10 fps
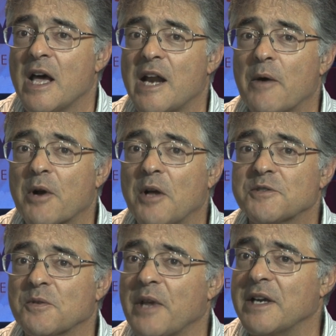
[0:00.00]
And I would
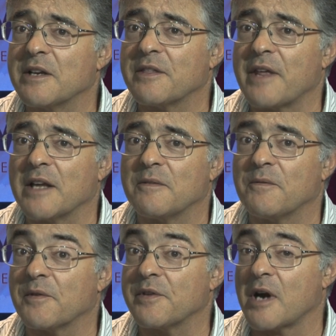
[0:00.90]
also like to thank
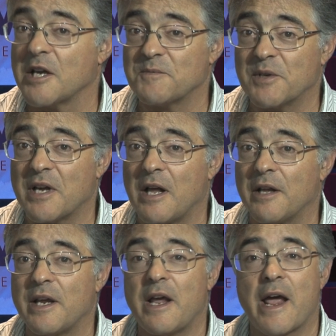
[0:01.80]
them for their
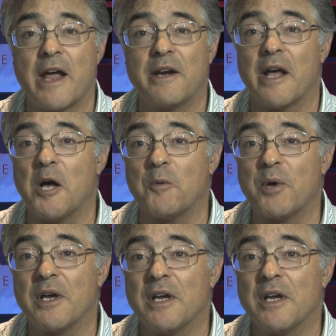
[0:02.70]
hospitality and help.